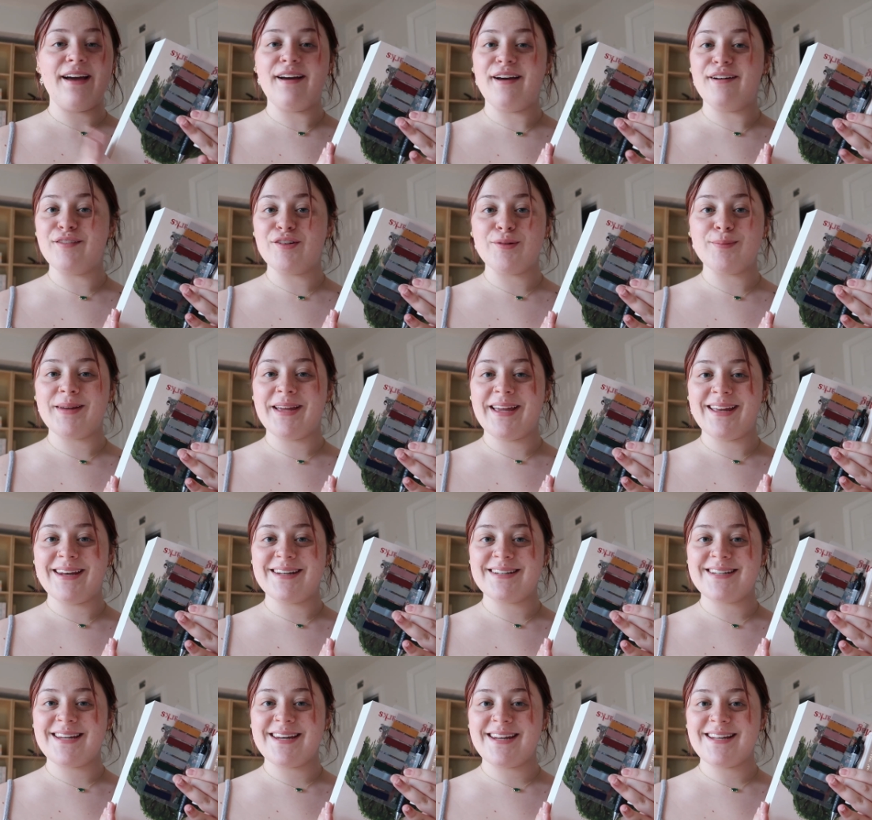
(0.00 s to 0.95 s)
Have all my
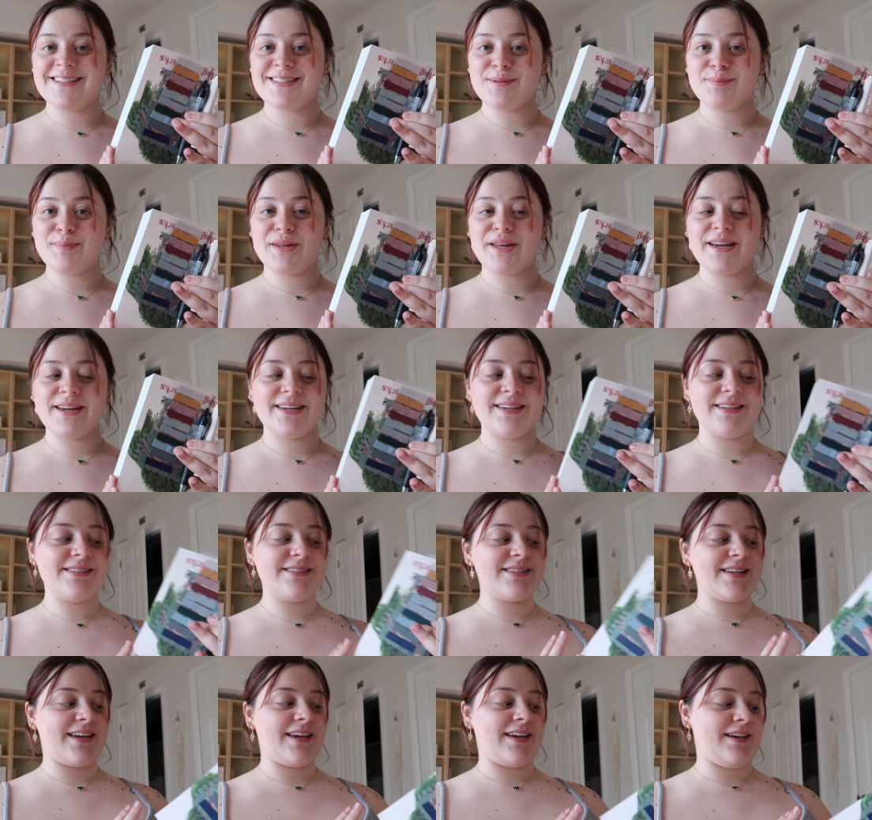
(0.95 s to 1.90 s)
annotating
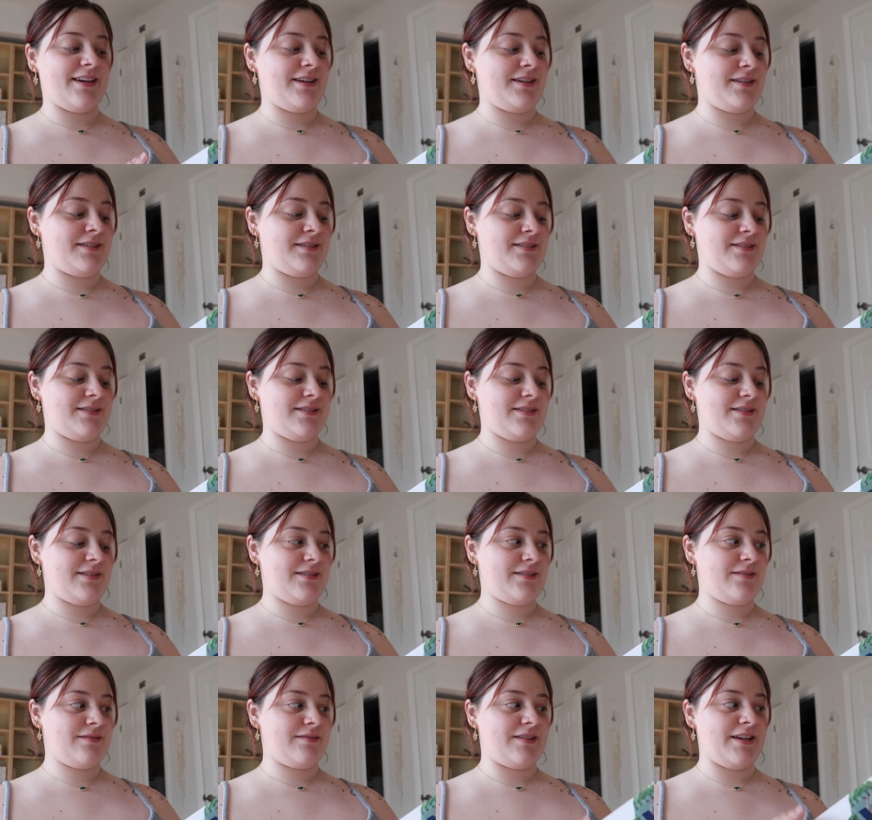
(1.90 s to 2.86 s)
supplies, and
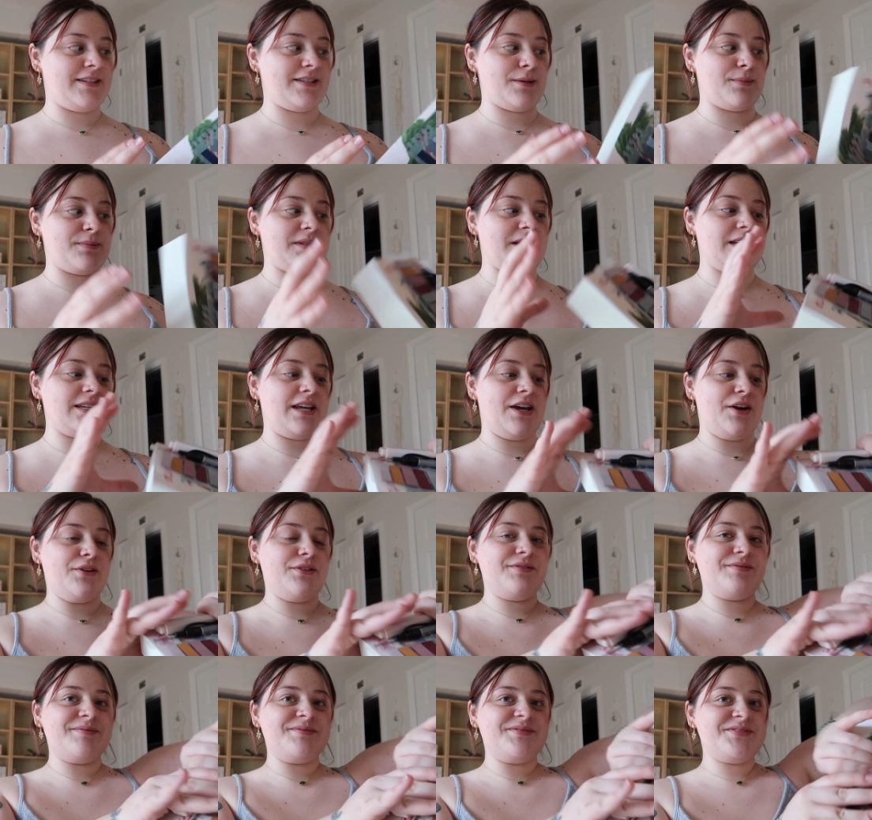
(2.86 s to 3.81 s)
it's upside
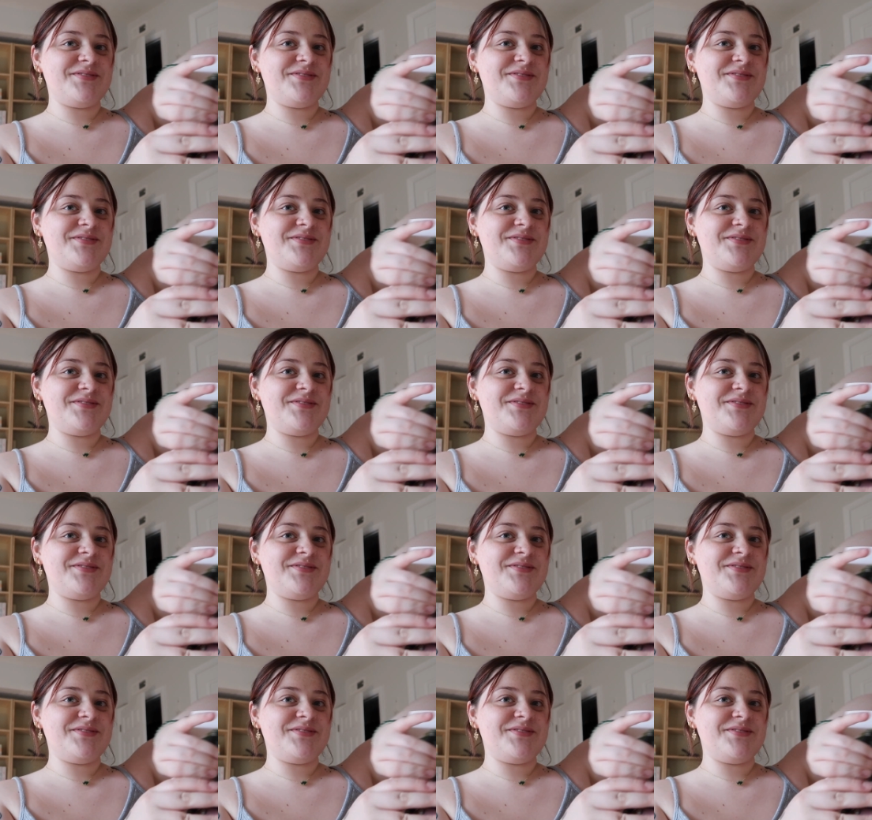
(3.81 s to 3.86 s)
down.